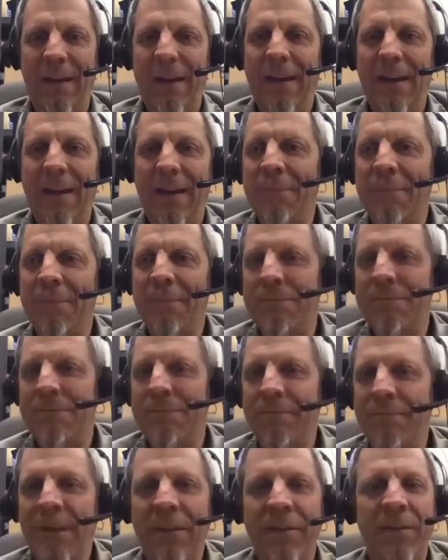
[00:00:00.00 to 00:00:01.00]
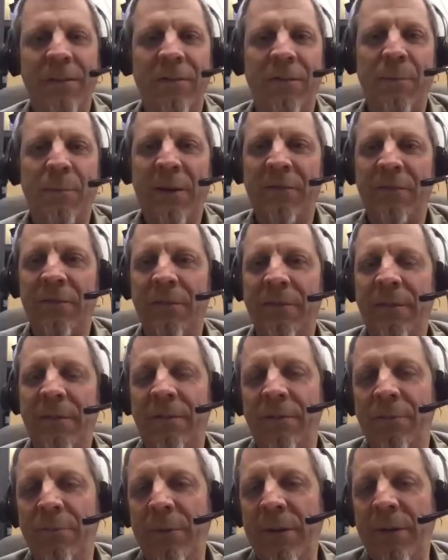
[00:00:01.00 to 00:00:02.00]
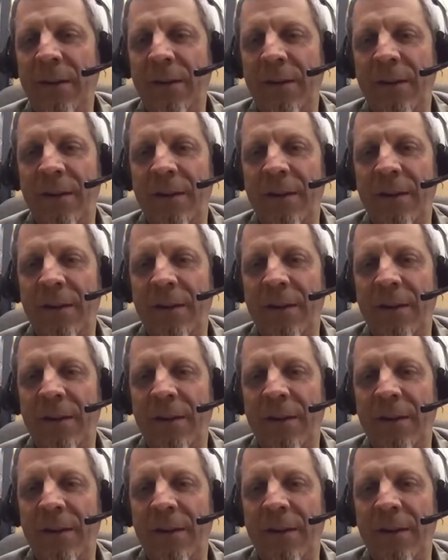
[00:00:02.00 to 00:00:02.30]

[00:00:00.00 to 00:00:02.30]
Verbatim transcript: Um, nothing special this week.